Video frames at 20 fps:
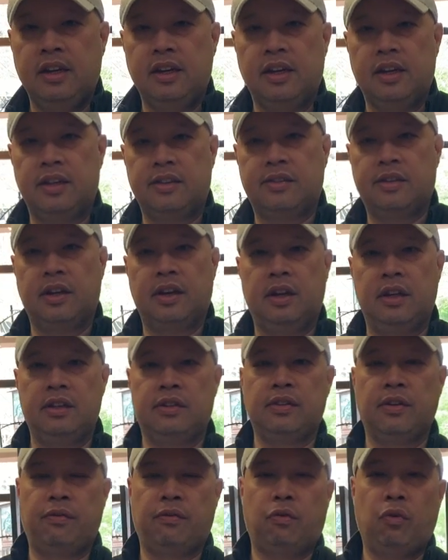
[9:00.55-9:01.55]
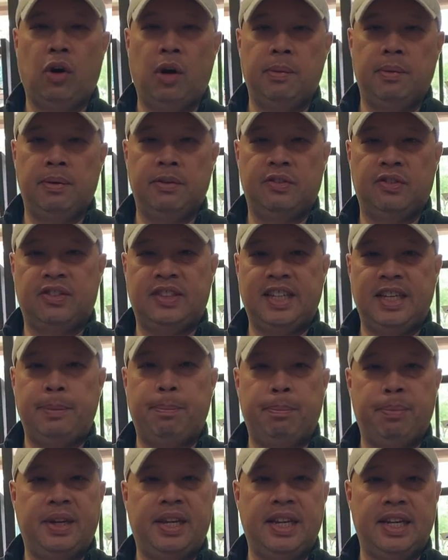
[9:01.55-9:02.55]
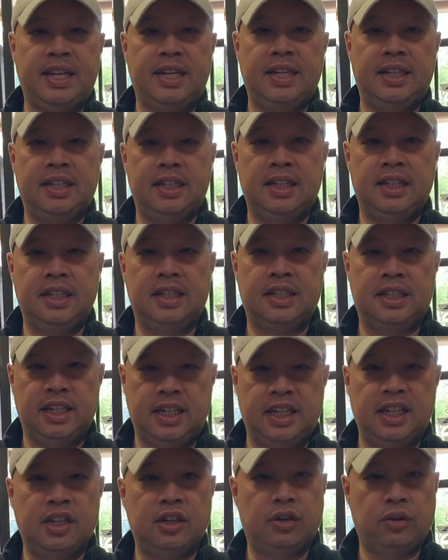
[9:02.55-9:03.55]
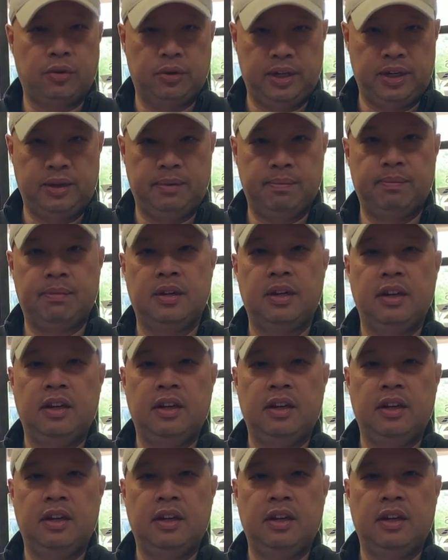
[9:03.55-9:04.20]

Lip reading: It's a form of CPD cream